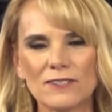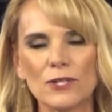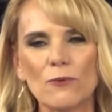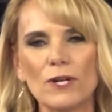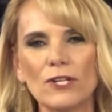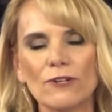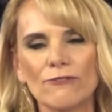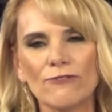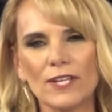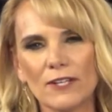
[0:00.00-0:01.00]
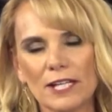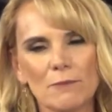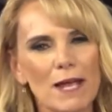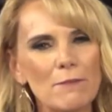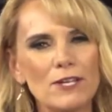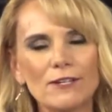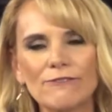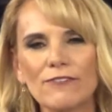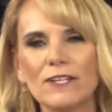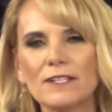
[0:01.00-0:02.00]
So when you're feeling, maybe you're
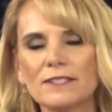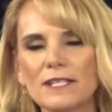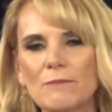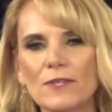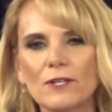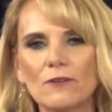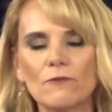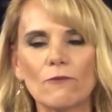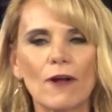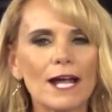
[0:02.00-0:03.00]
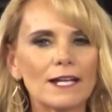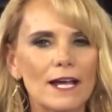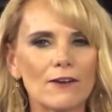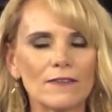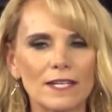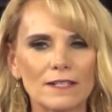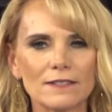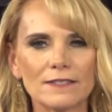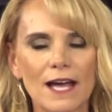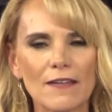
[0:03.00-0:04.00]
feeling something right now on the
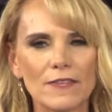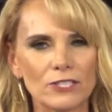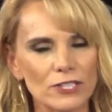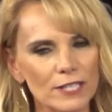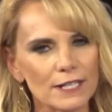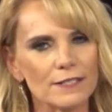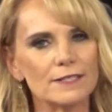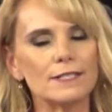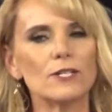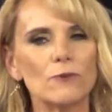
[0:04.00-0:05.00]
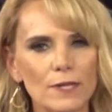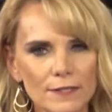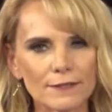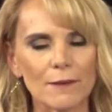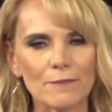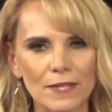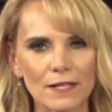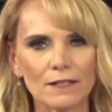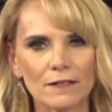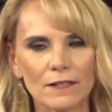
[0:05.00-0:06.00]
inside that you need to deal with
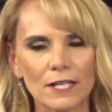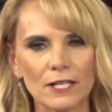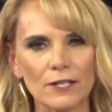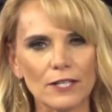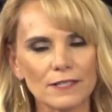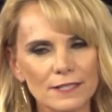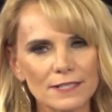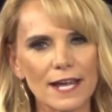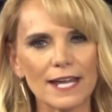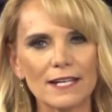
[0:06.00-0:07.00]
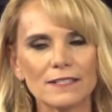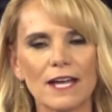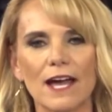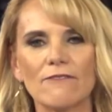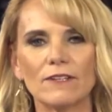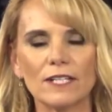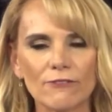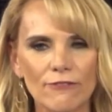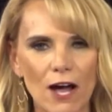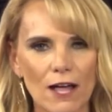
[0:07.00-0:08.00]
something. You need to take it to
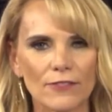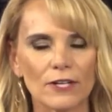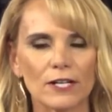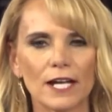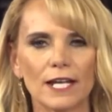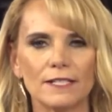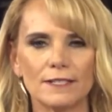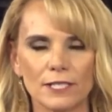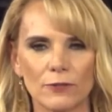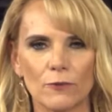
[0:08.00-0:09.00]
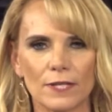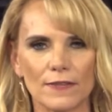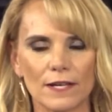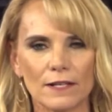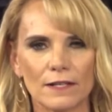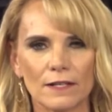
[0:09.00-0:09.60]
Heavenly Father and deal with it